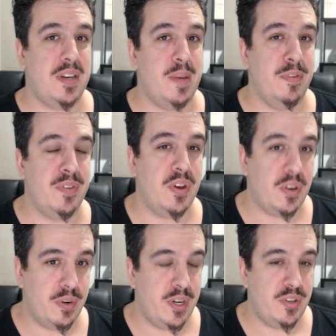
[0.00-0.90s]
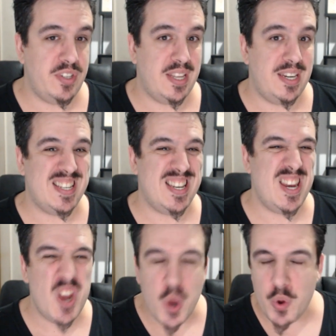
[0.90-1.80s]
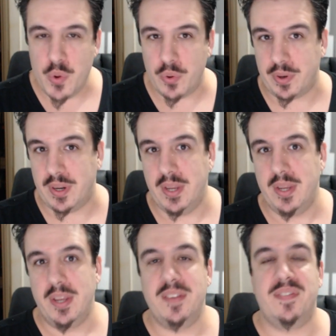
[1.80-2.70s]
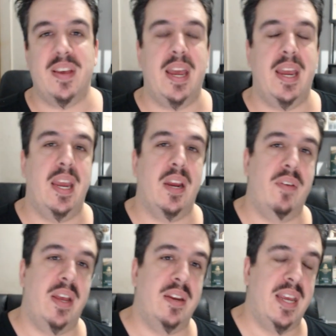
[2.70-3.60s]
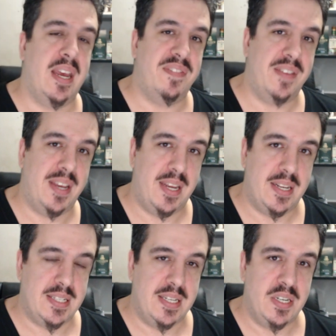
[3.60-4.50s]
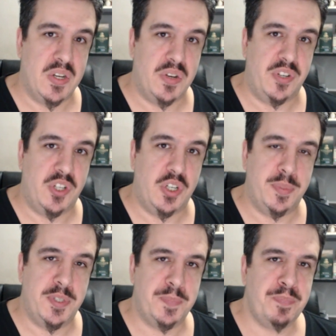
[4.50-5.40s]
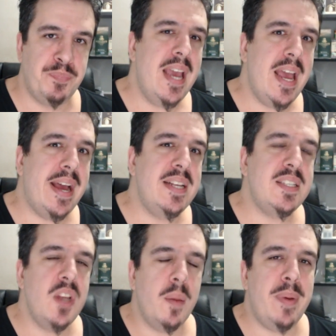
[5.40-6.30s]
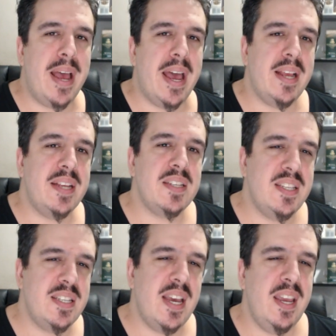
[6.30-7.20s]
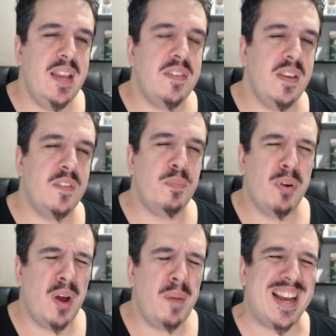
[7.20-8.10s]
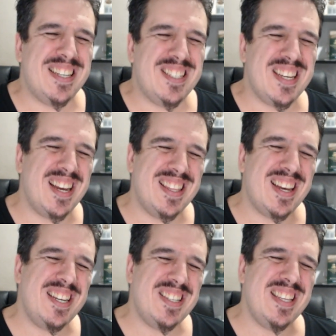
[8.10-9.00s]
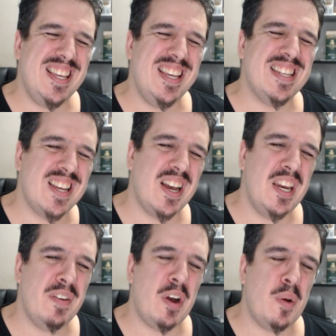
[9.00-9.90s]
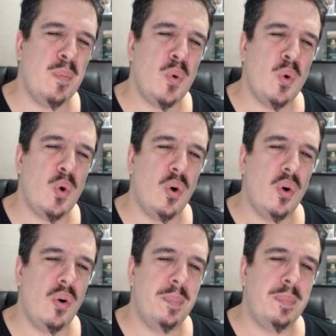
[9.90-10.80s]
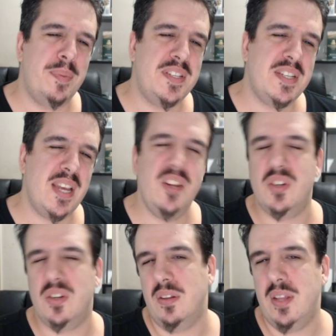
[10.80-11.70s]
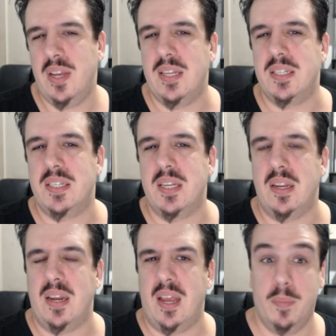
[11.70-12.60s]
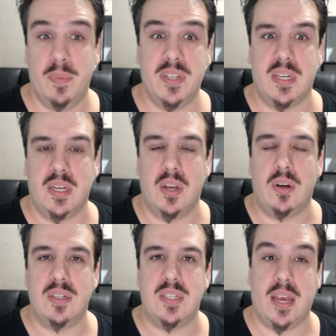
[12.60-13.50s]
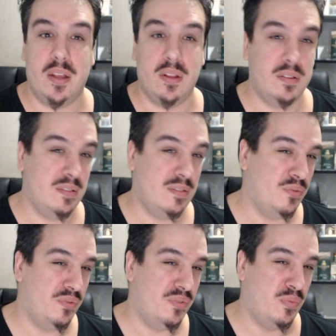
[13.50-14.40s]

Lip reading: type of cockroach that is known for hanging around cafes and coffee shops. Yeah, it's not bad. As I say, it's prop actually I actually think it's kind of got more potential as an element in a cocktail